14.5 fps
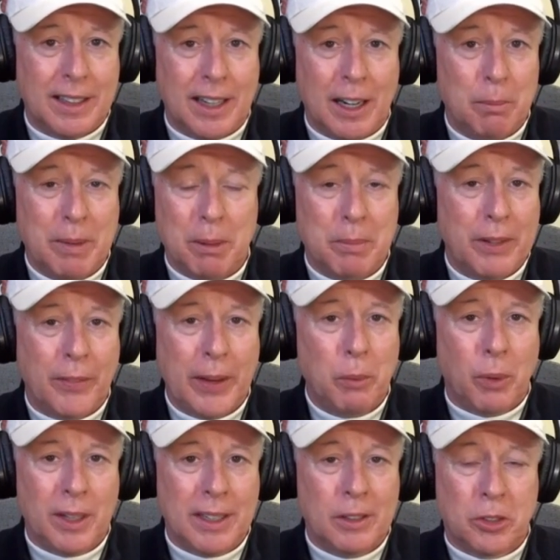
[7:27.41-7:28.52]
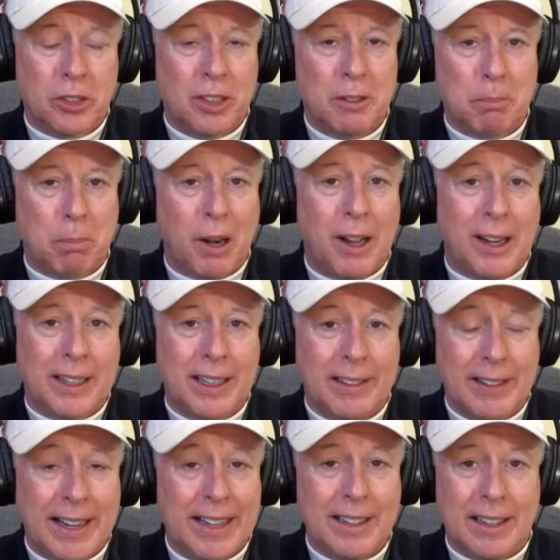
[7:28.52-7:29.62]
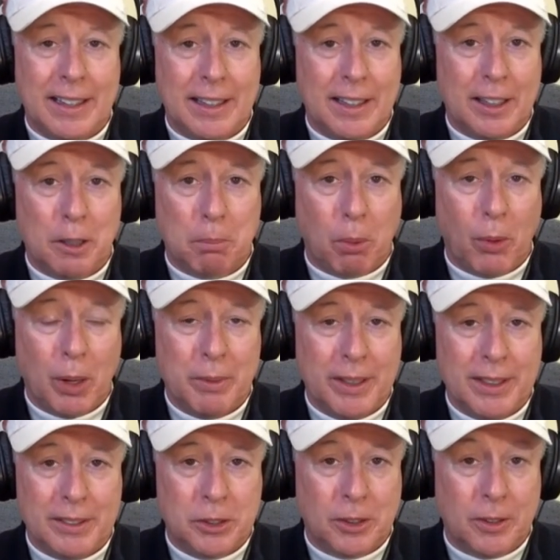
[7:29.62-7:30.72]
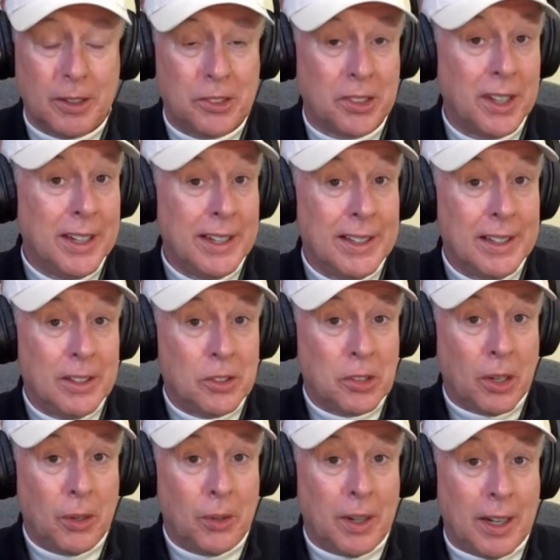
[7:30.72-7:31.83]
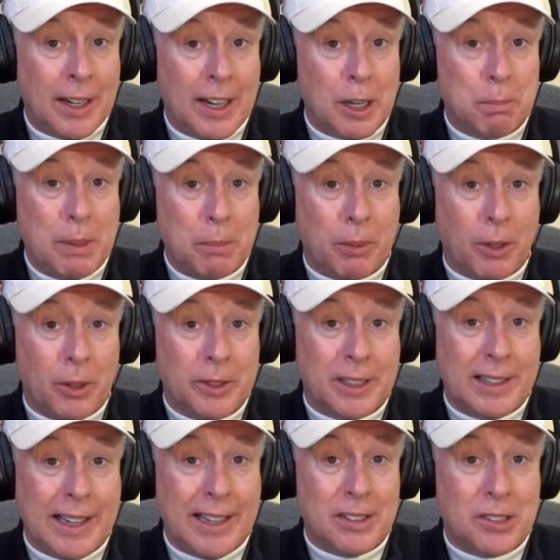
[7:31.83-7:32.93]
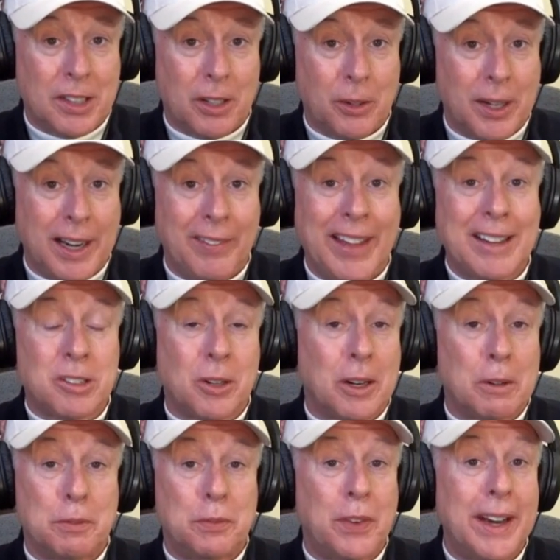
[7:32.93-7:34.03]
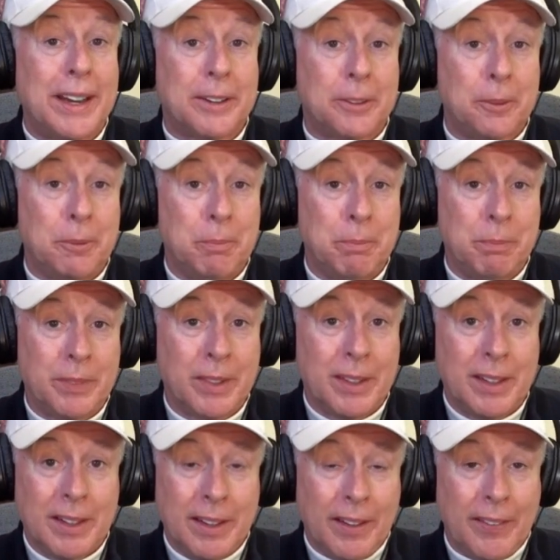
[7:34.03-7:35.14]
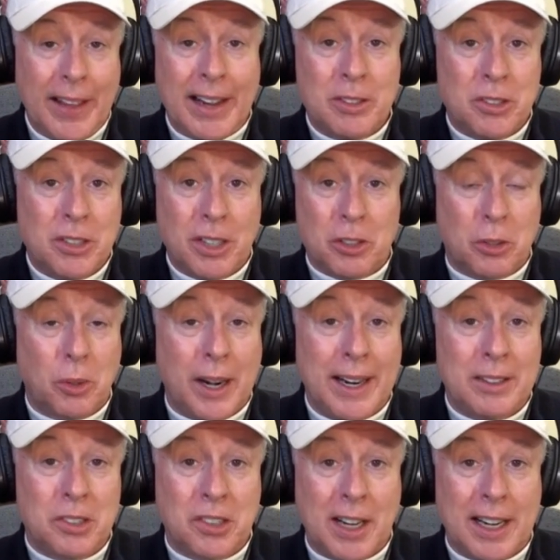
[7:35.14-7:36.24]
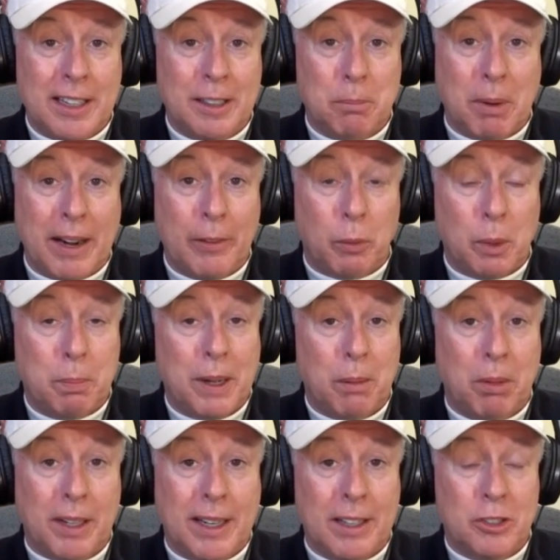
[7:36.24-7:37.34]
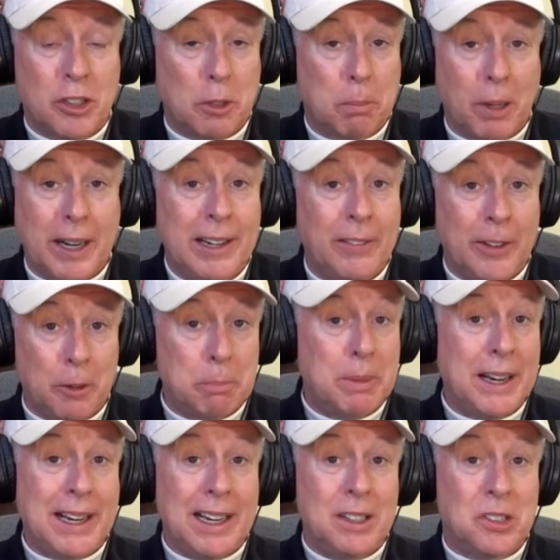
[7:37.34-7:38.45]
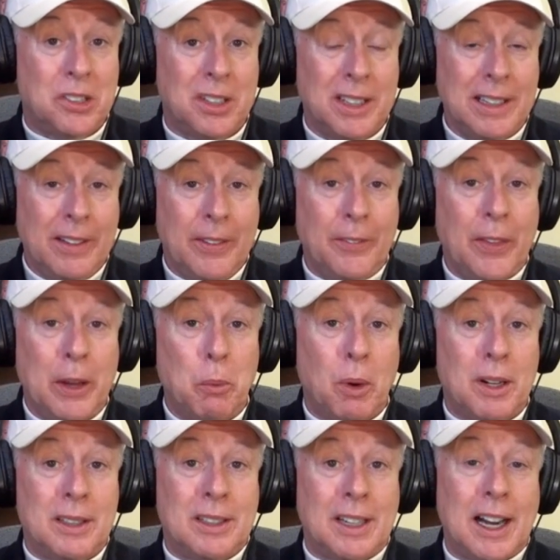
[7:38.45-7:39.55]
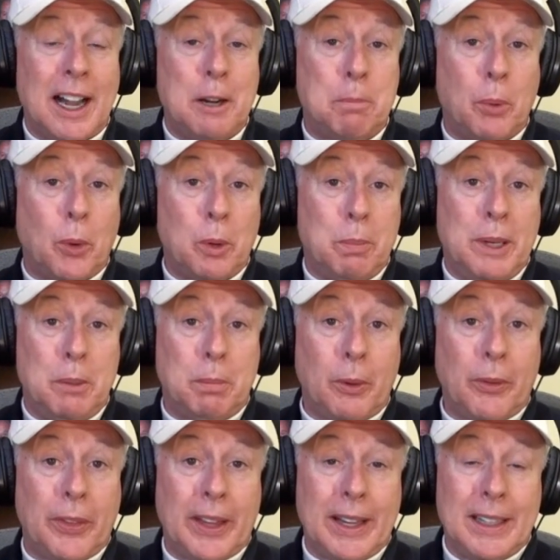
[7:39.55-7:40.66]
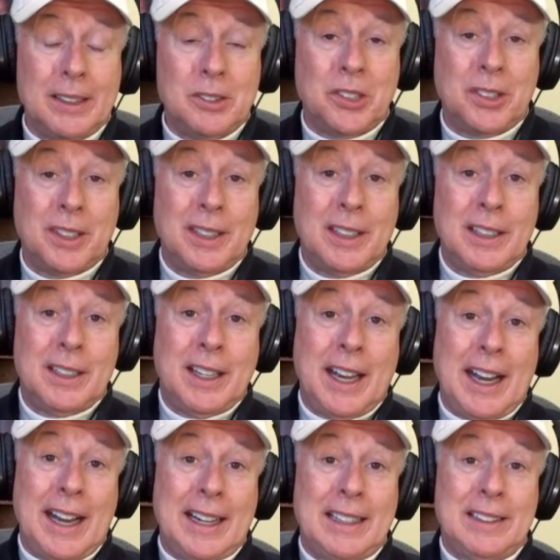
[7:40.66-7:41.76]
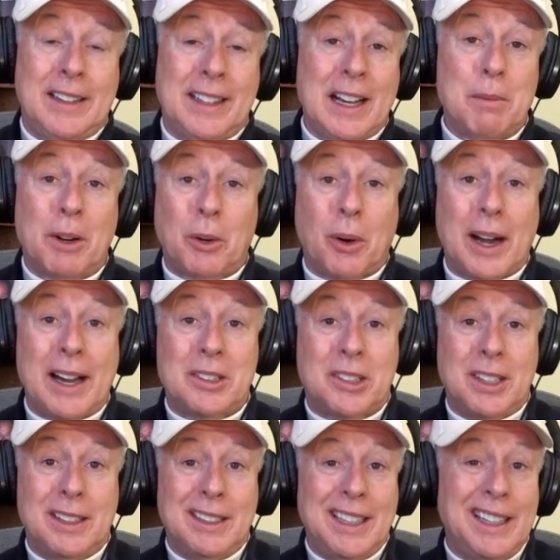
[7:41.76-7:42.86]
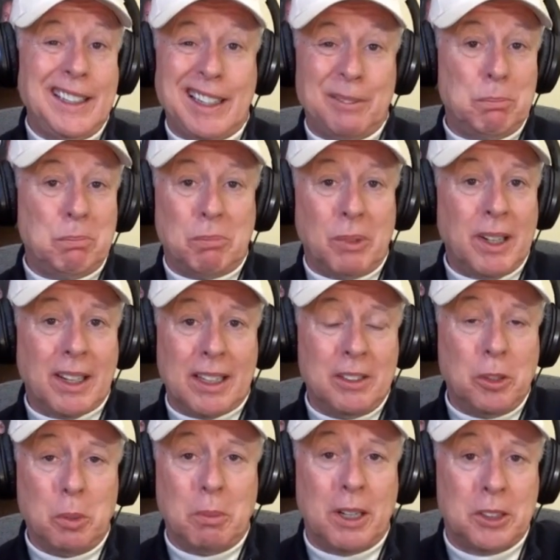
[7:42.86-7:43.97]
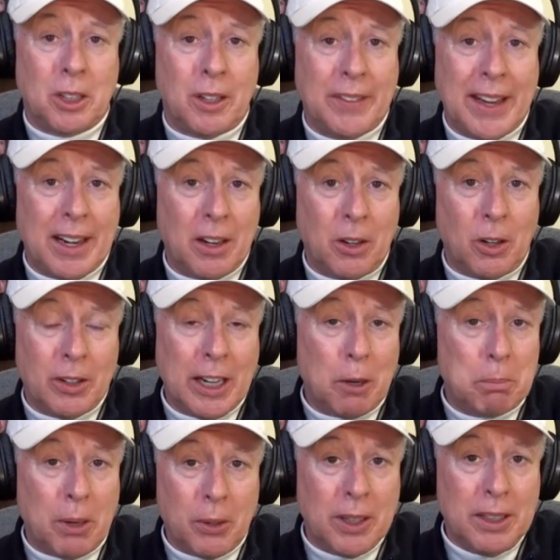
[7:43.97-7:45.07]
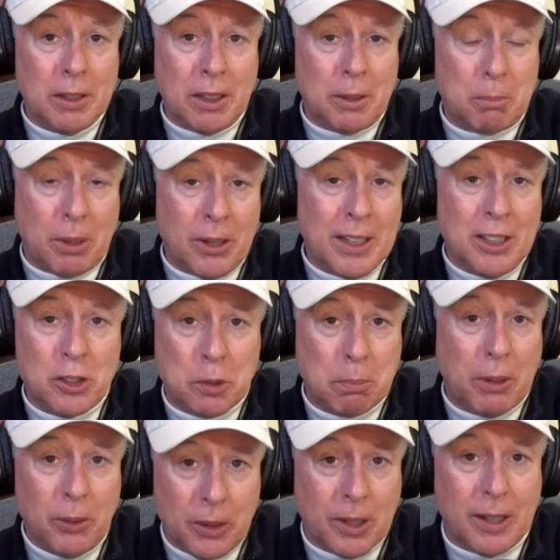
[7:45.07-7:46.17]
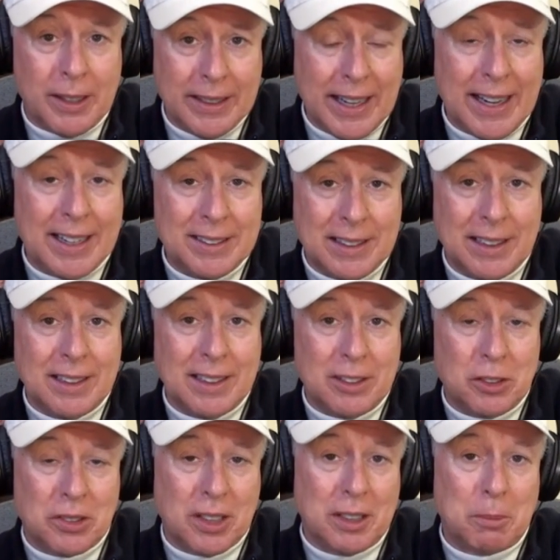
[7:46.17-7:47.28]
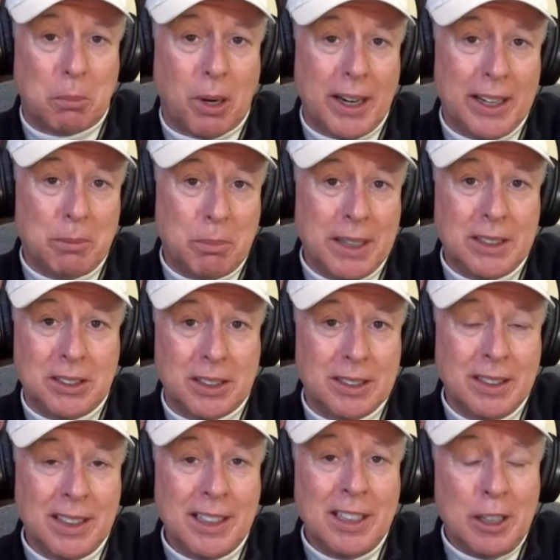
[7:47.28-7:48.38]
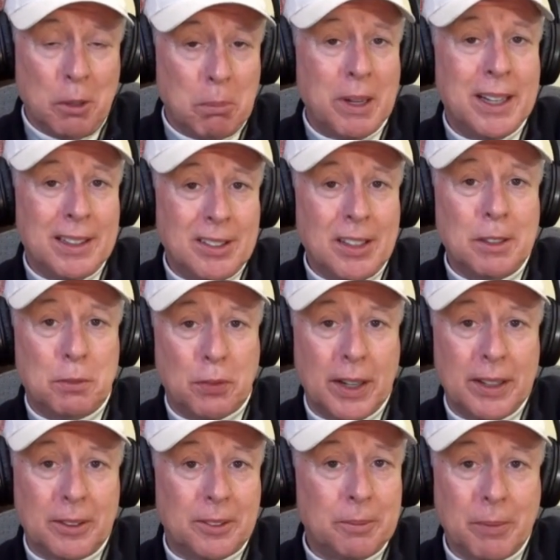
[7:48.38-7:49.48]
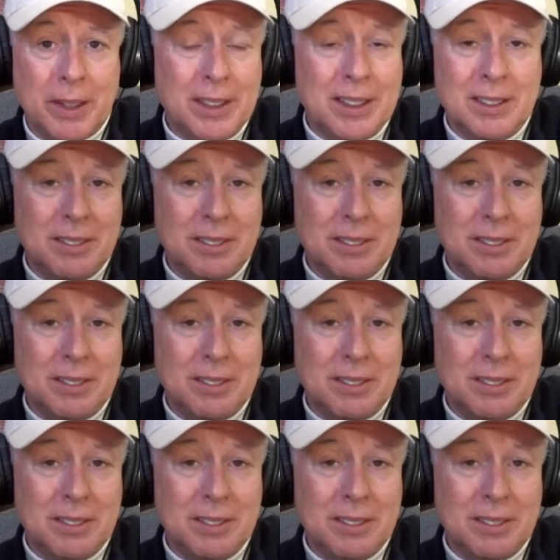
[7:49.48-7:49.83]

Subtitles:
amendment. They weren't interested in blocking that unemployment insurance. So a lot of people looked at that and said, okay, that's going to fail. That's just grandstanding by the Republicans to play to their base that they want to deny poor people things. And the Democrats didn't need to really do much on that at all. Now, Bernie spoke on that, as Brian mentioned, but it did fail. It